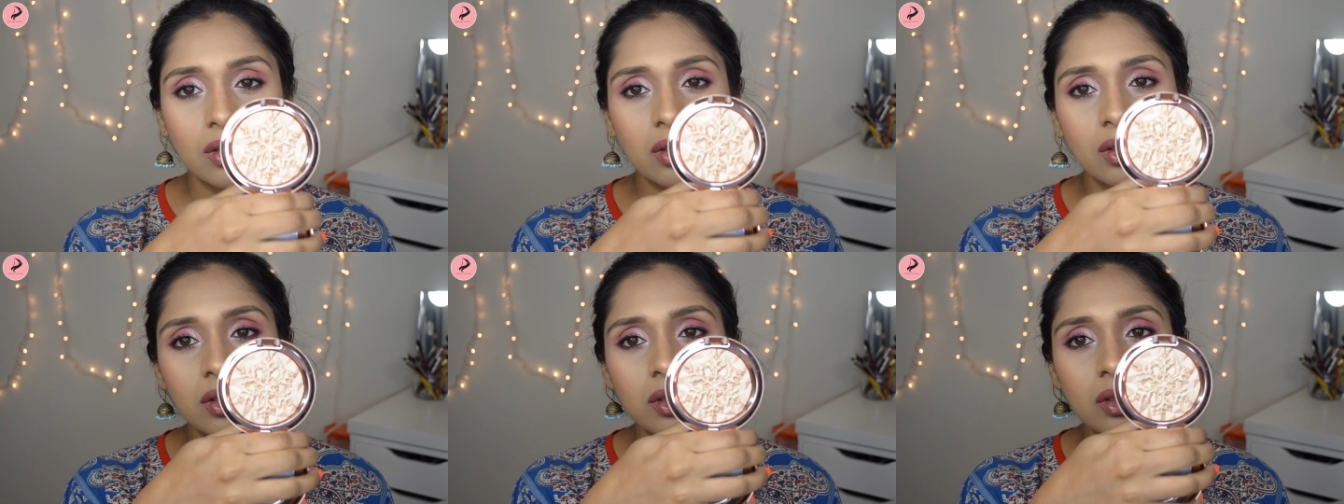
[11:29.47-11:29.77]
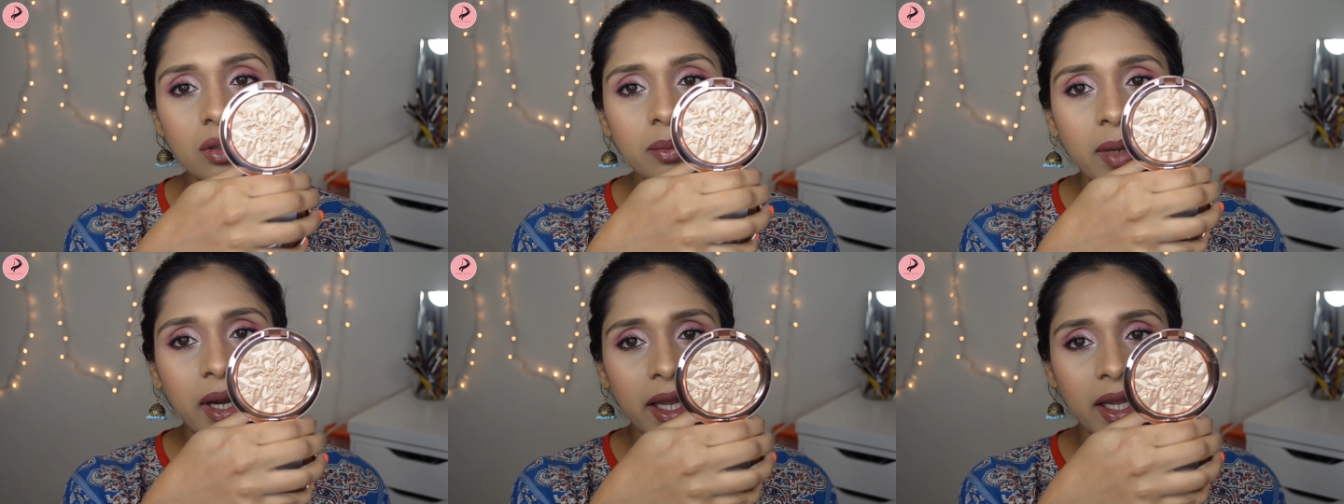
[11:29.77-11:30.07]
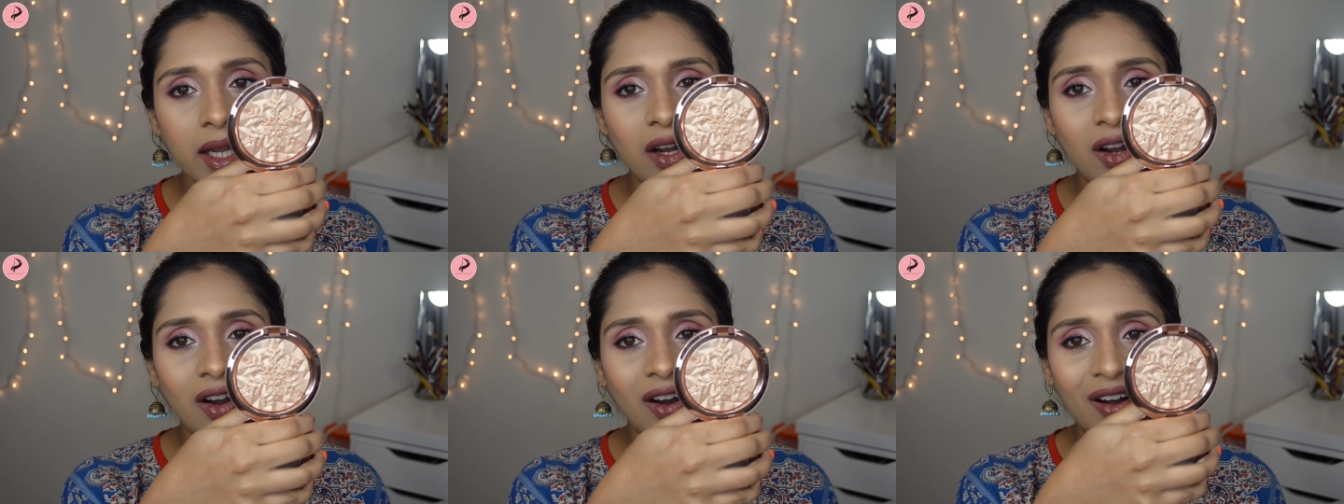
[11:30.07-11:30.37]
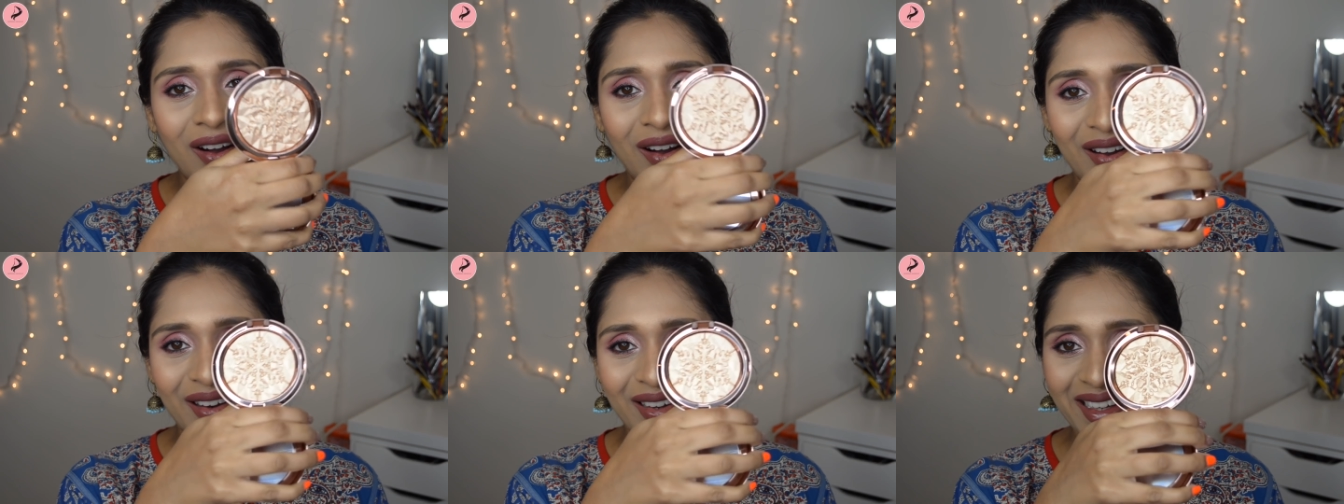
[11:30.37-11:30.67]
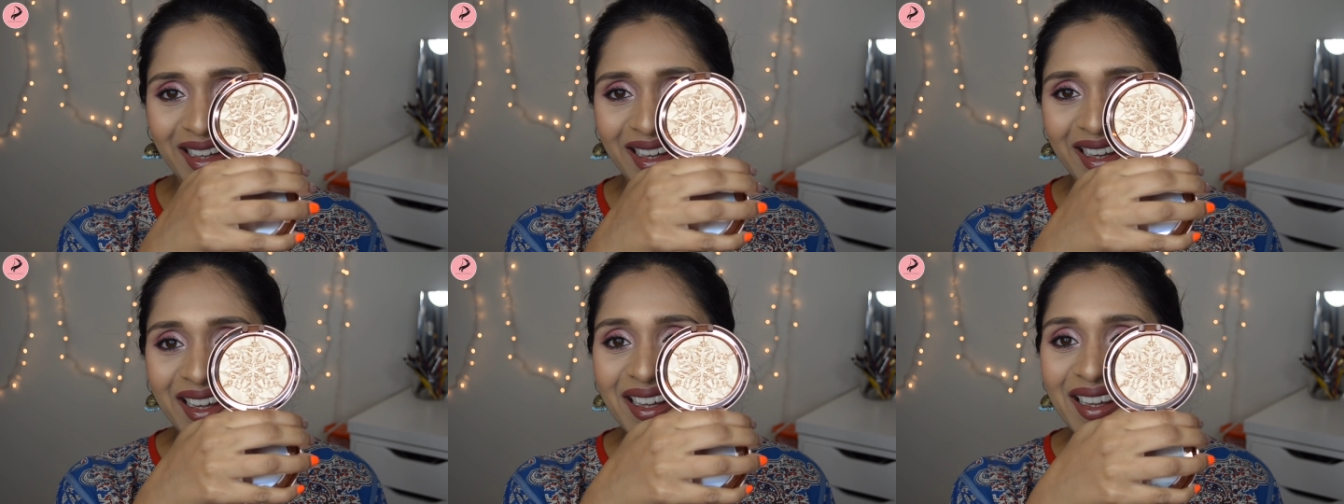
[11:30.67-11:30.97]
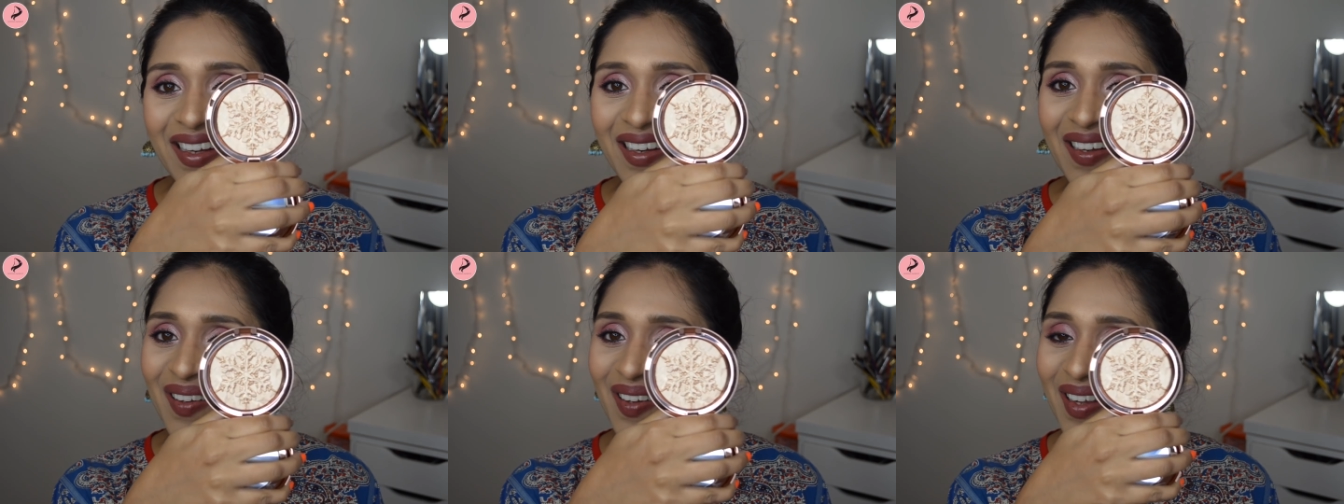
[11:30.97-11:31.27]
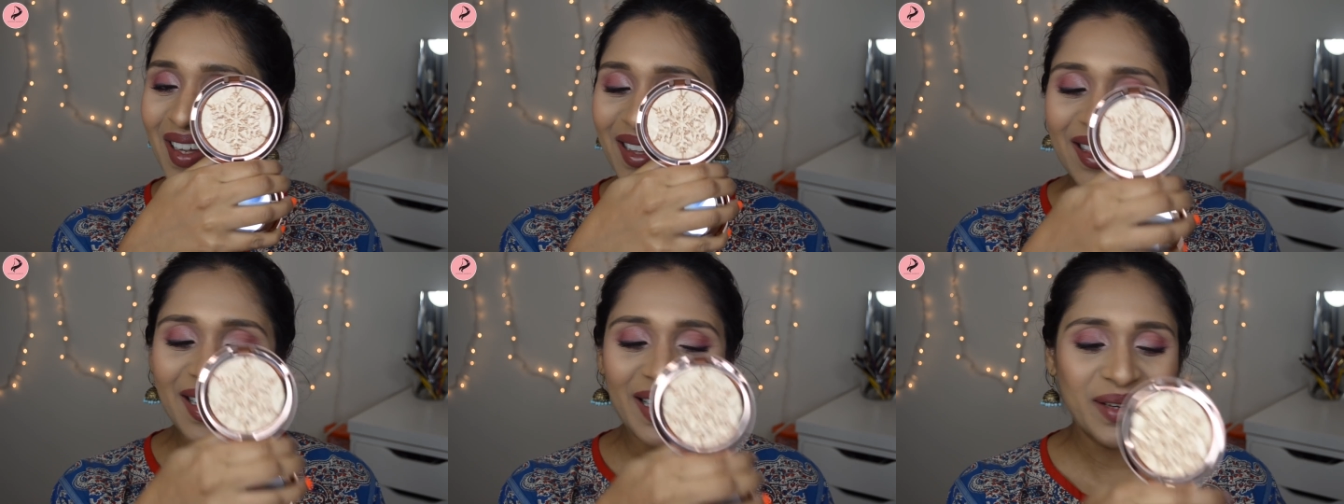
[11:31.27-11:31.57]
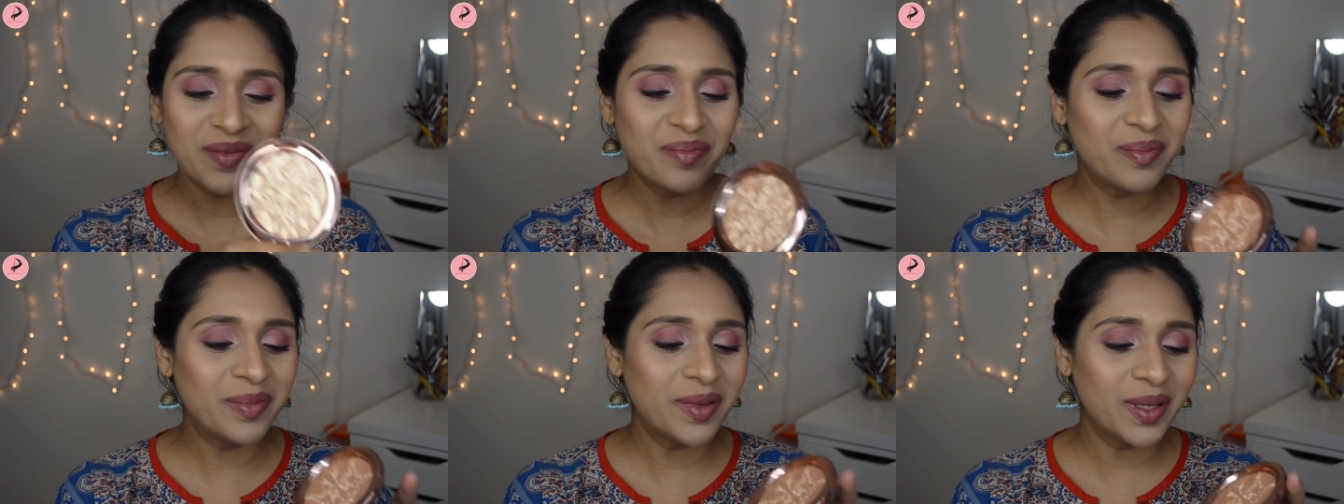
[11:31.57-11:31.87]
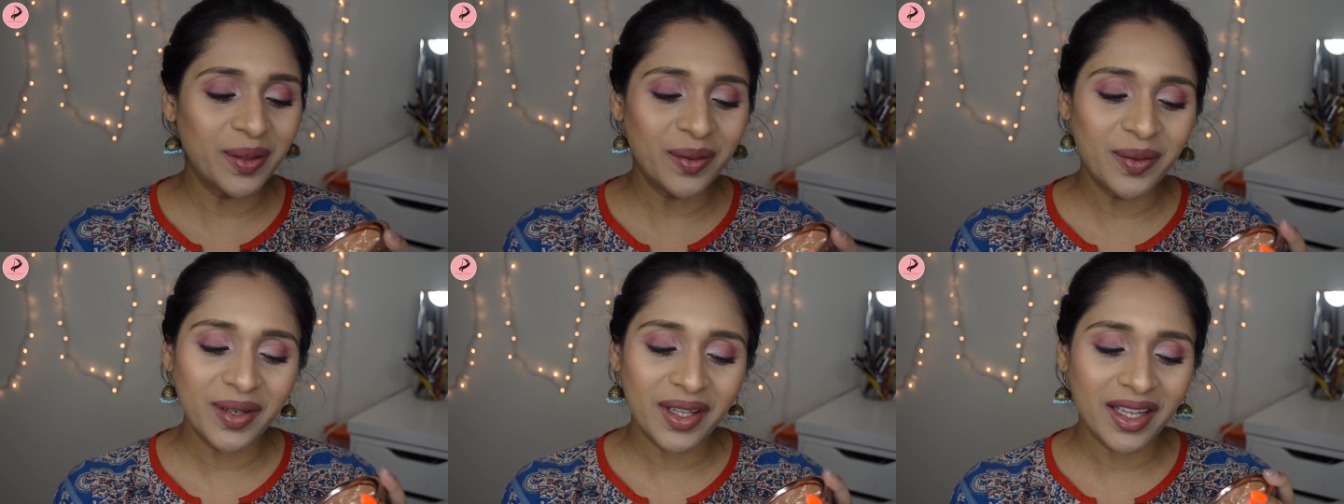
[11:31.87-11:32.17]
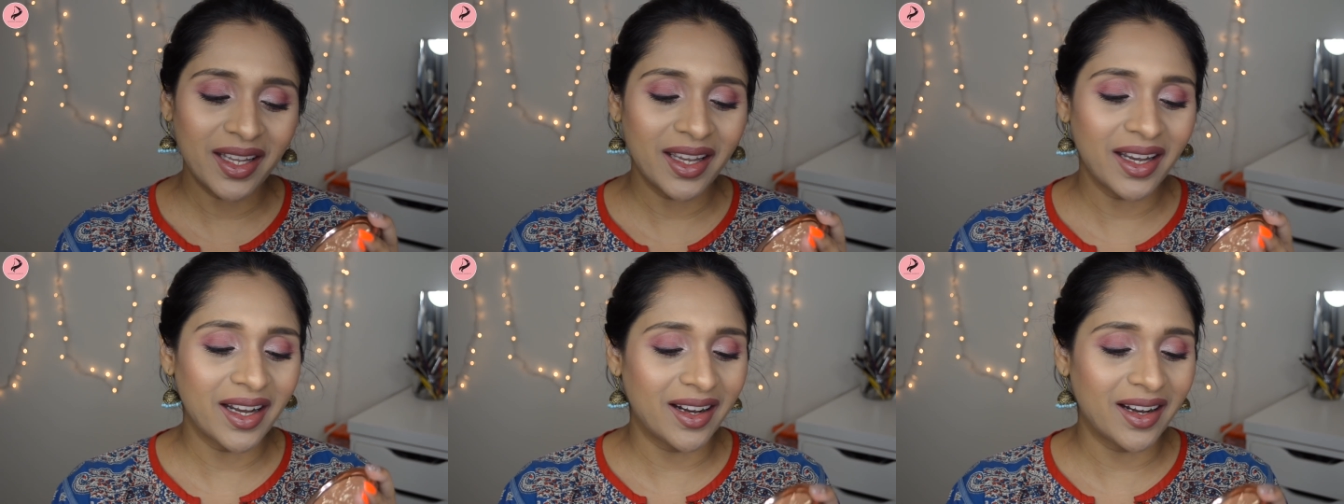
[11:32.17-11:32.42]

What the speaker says: oh my god, look at that beauty.